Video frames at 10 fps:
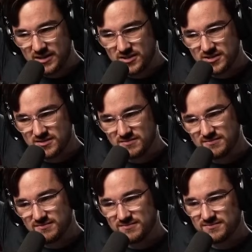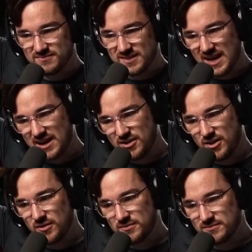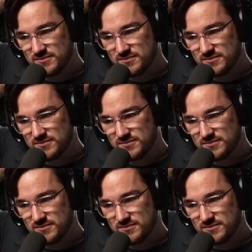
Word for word: I just, I don't know.